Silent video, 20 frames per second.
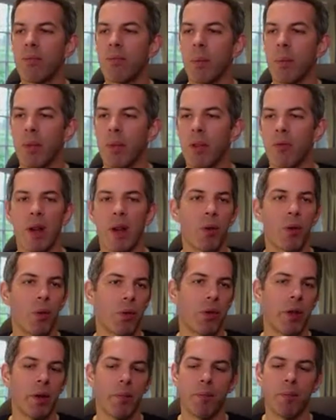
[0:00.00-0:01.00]
wrinkles
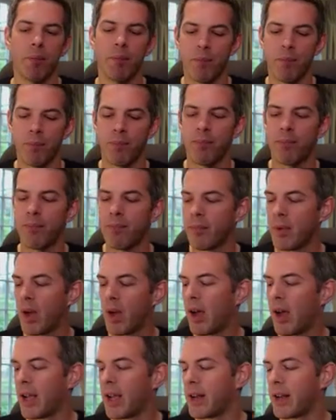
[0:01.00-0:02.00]
are
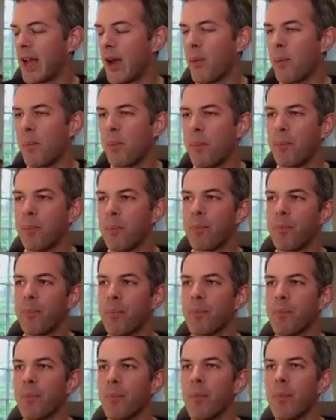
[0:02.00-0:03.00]
ironed out.
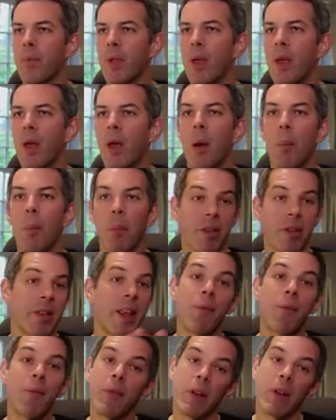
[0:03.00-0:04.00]
There's
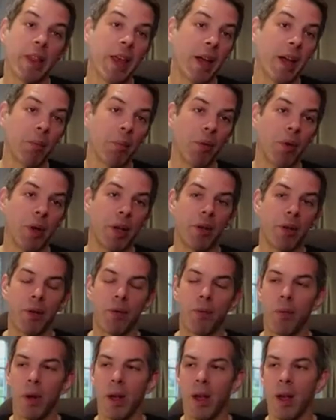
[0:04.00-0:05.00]
definitely the endpoint
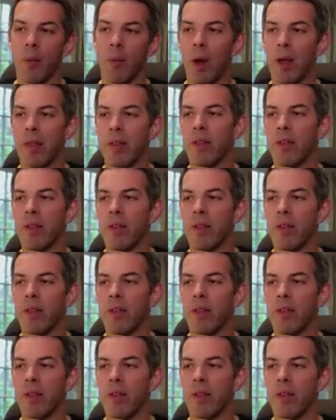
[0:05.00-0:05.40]
of where this is